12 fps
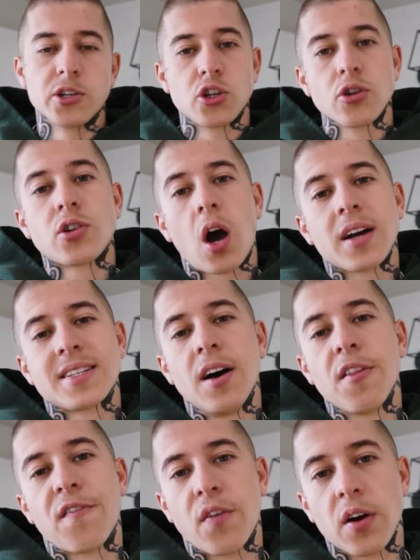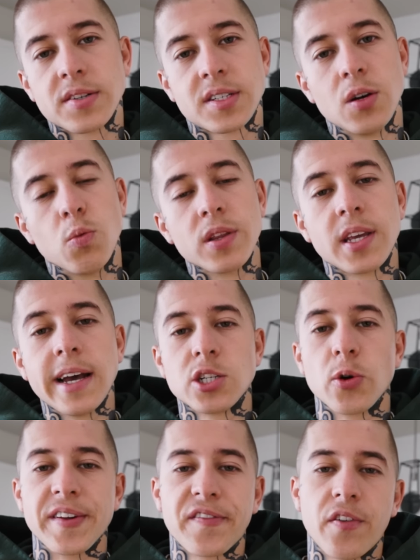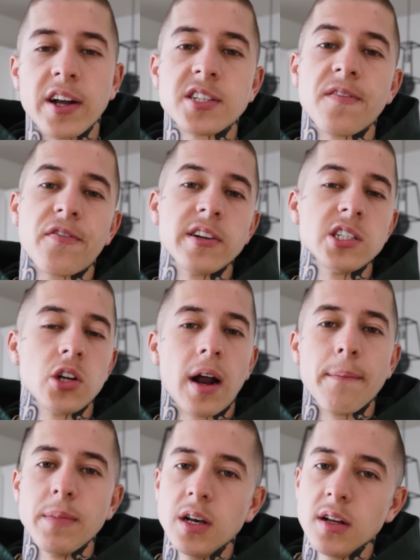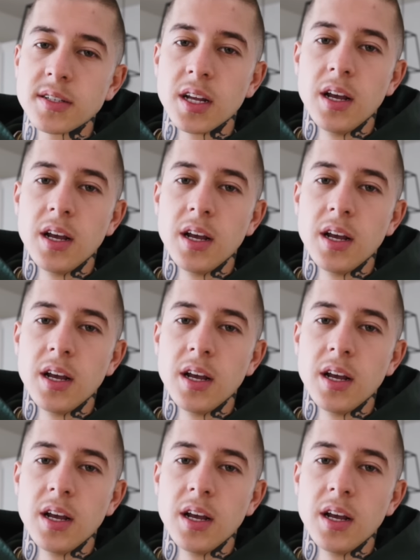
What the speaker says: Put your dog's health first with GetJoy's fresh and freeze-dried meals.